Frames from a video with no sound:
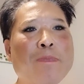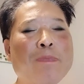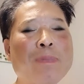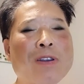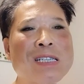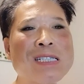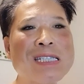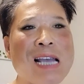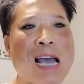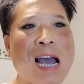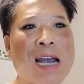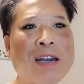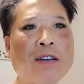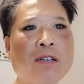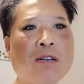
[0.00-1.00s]

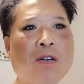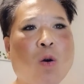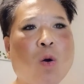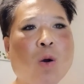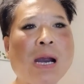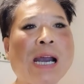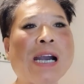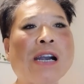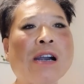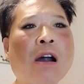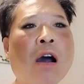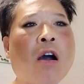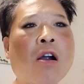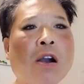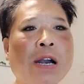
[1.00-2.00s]
designer or an
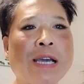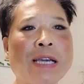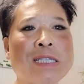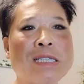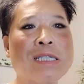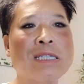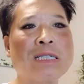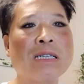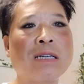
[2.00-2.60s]
artist.